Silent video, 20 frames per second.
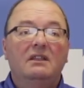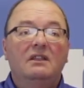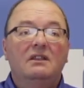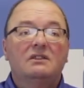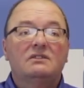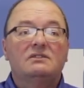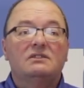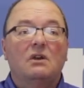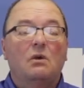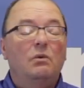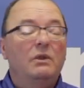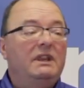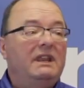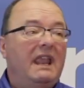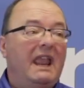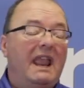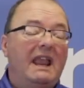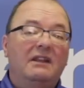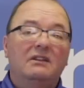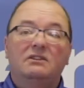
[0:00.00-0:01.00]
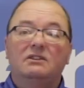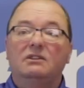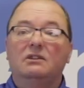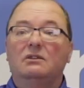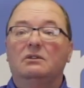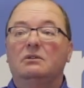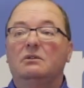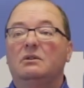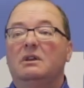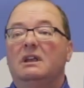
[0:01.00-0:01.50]
So we can't
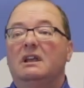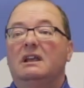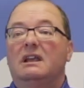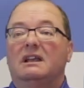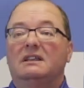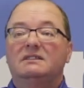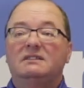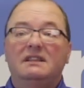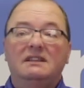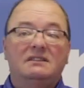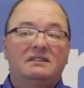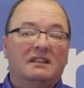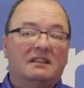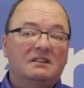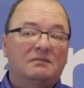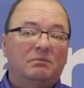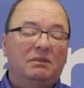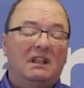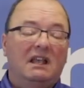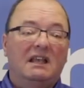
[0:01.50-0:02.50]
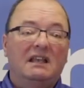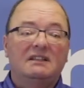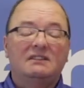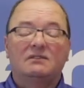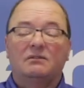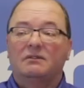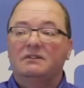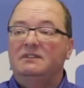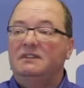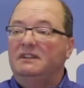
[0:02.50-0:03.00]
do a C6
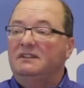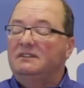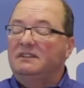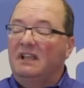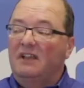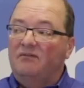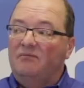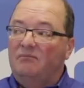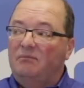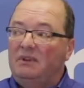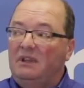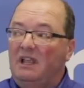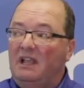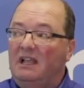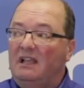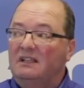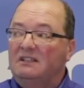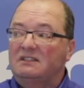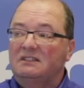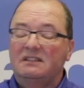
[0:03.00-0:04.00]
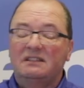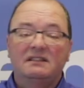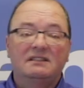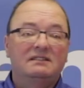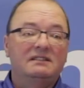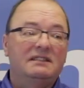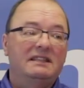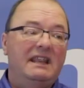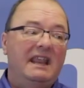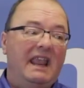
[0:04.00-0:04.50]
plus or C7 plus,
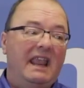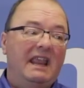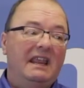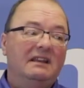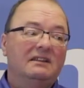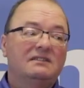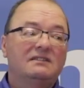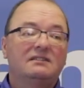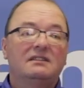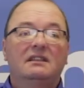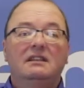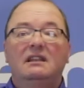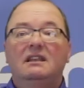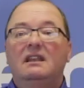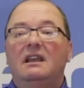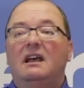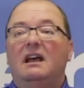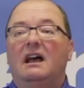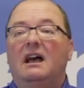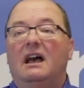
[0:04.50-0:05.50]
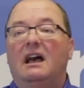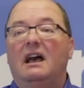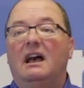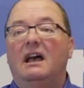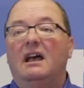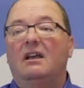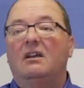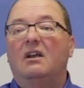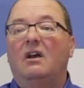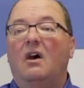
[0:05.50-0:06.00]
C8s.
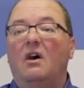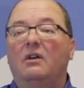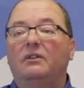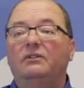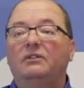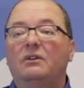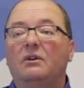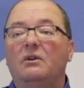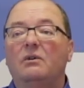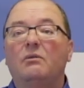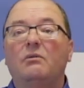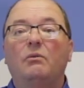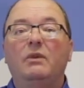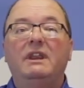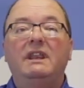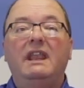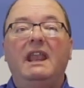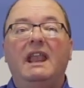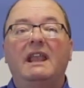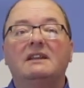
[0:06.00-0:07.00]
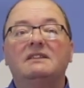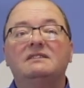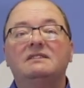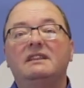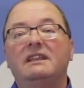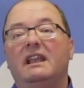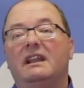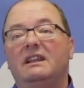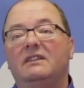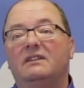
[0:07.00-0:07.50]
Also, we can't
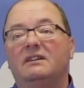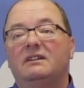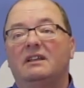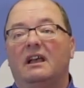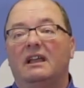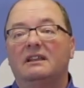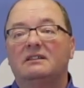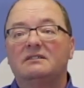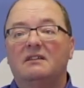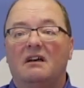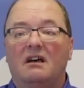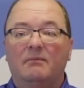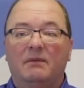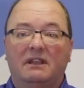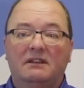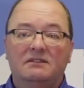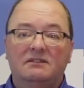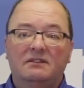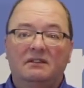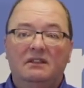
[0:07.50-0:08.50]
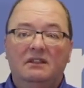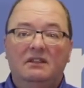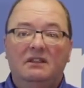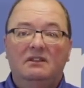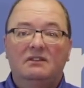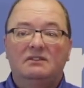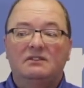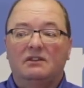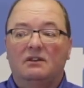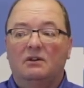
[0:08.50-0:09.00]
see any of the diatomics.
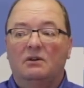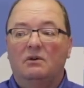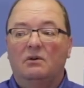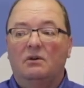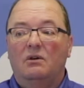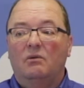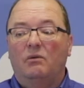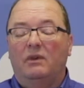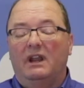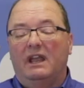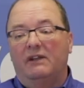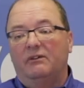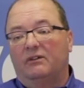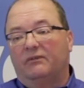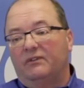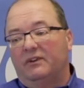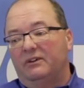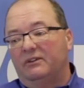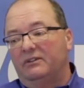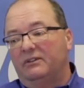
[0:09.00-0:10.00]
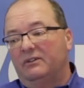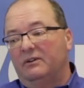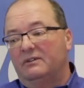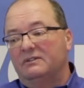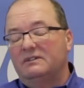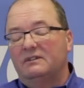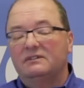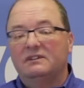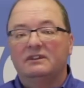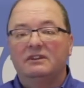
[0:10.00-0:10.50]
So when I refer to
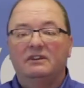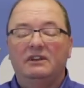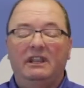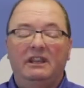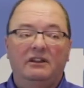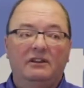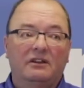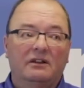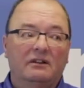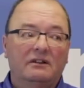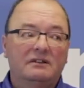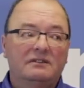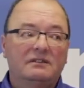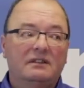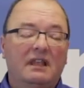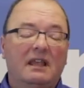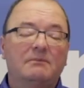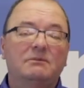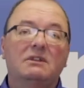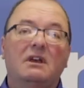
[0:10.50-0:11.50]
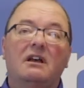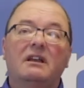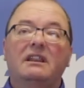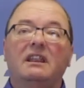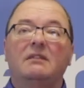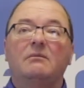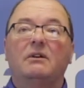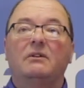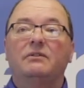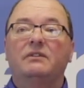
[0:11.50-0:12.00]
those as inerts, I'm
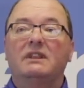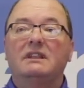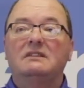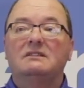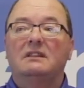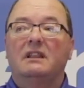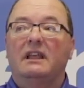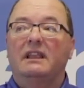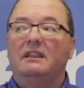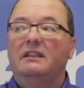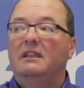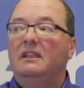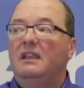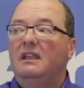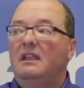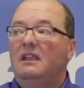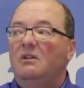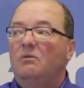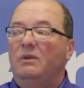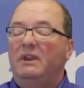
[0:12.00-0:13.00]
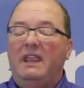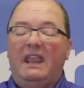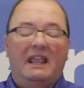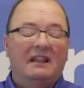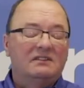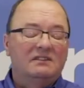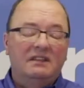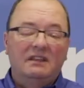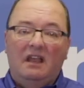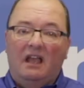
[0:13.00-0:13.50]
talking about things like we
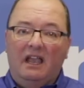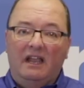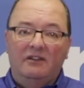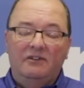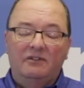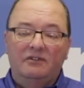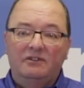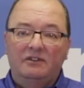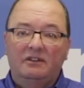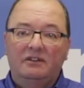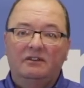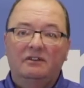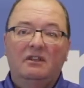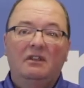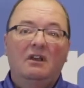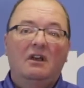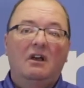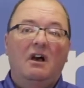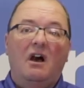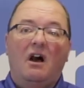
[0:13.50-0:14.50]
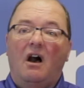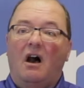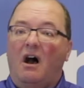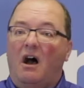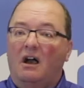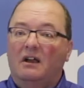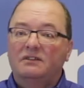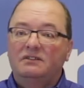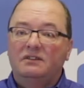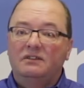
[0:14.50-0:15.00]
can't see hydrogen,
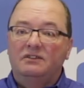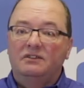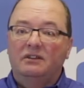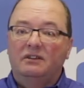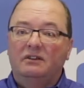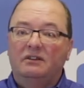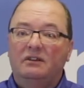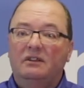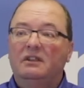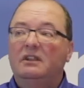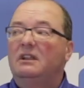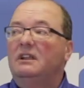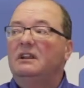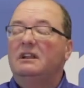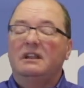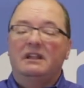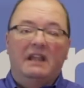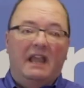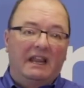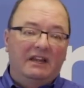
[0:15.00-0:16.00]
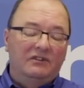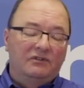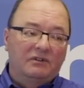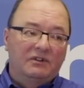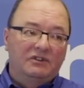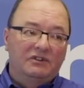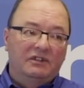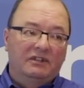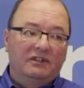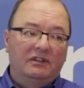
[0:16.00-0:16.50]
oxygen,
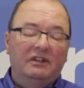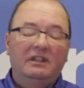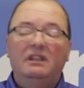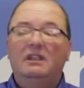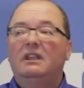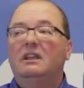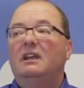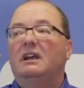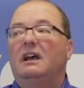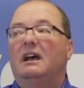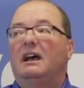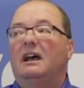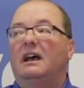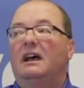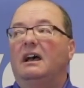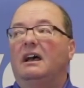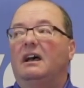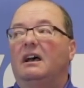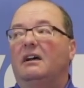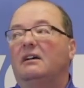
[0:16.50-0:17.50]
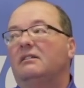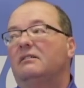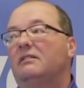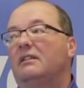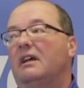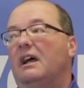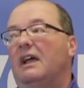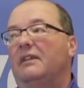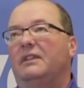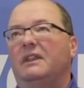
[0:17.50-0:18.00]
nitrogen.
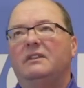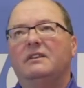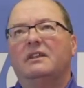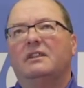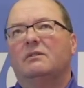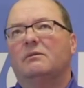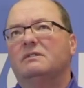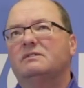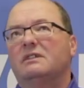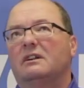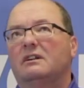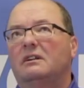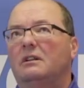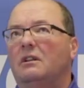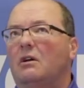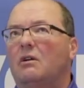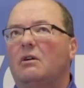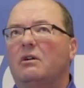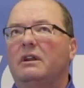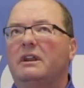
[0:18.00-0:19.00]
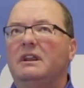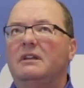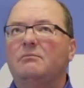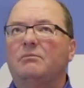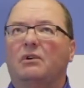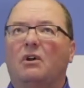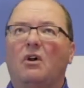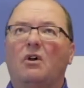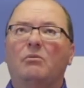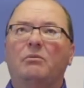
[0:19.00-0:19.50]
I think the other ones are chlorine,
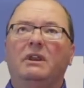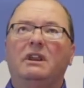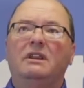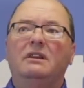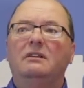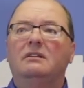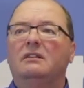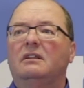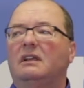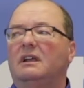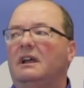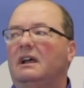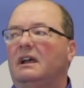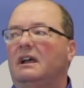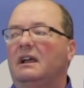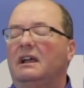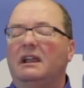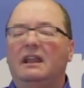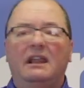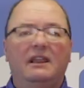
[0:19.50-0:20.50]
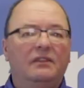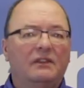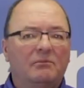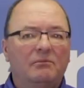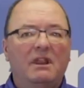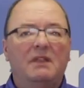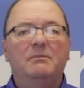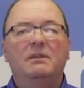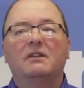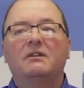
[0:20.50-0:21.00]
bromine, and there
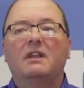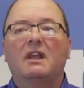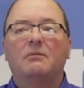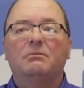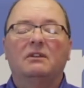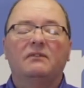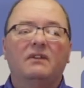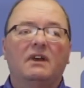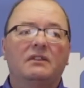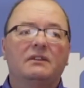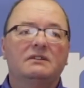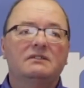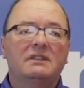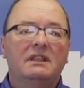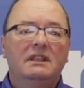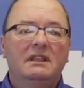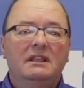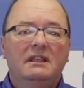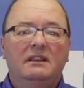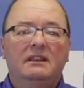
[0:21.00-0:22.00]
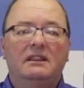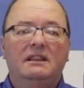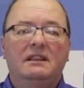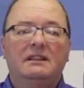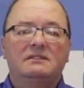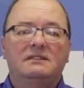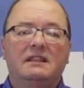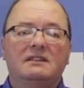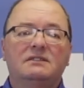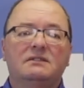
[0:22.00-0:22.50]
may be a couple of others. The
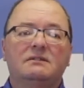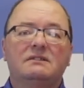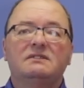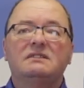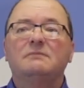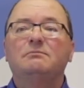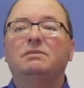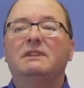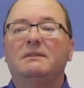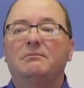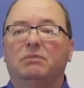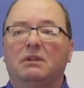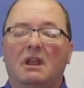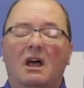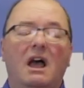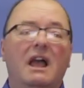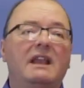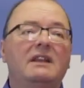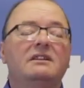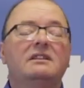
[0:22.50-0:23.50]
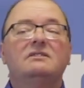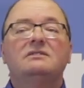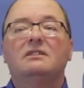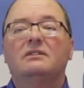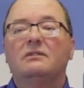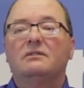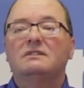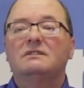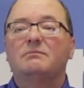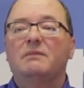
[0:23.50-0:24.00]
sensor is simply blind to
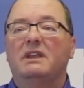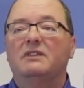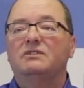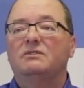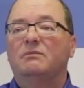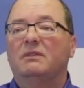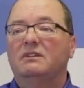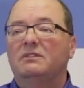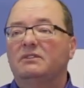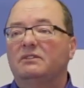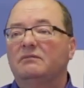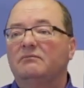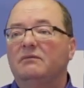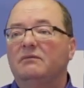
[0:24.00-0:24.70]
those measurements.